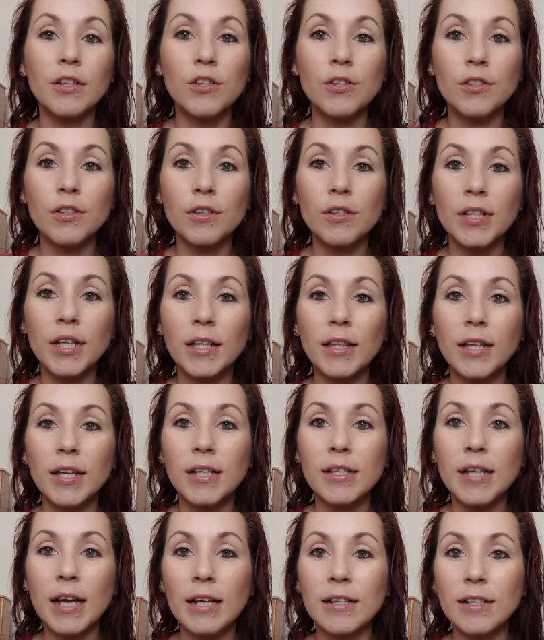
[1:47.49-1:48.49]
It just looks like
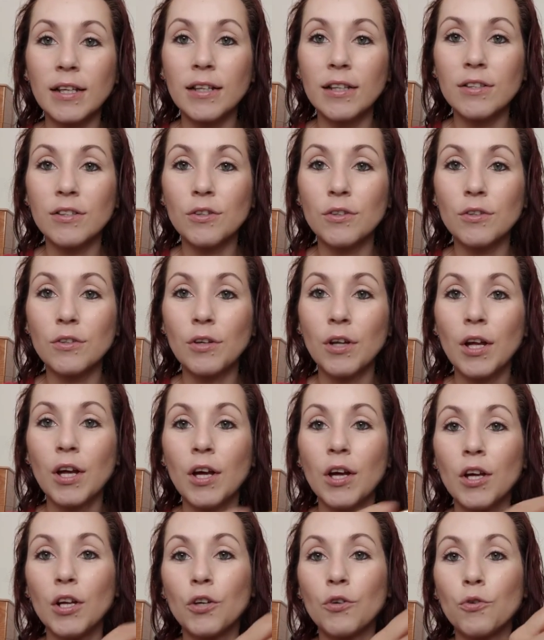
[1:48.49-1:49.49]
this, has like these little
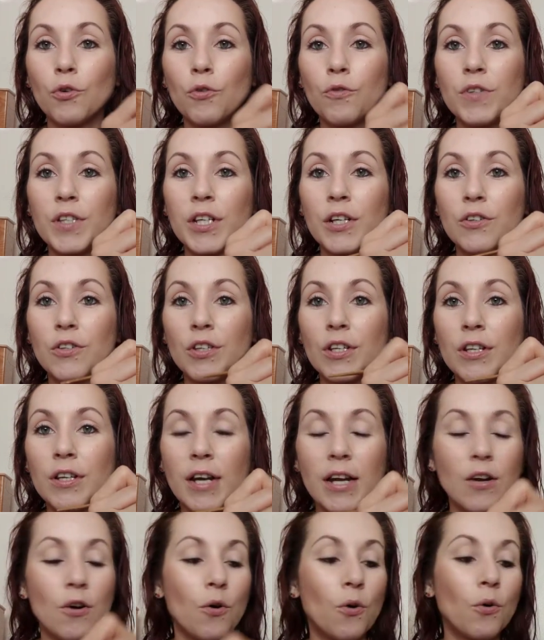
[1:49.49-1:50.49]
grooves here so you can
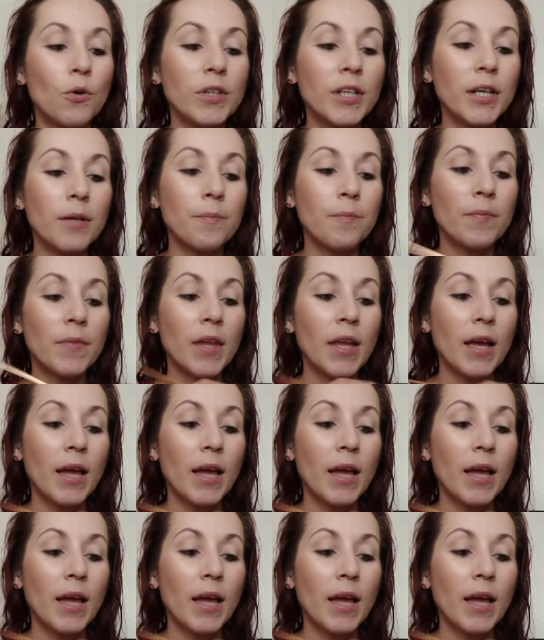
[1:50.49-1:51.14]
kind of hold it.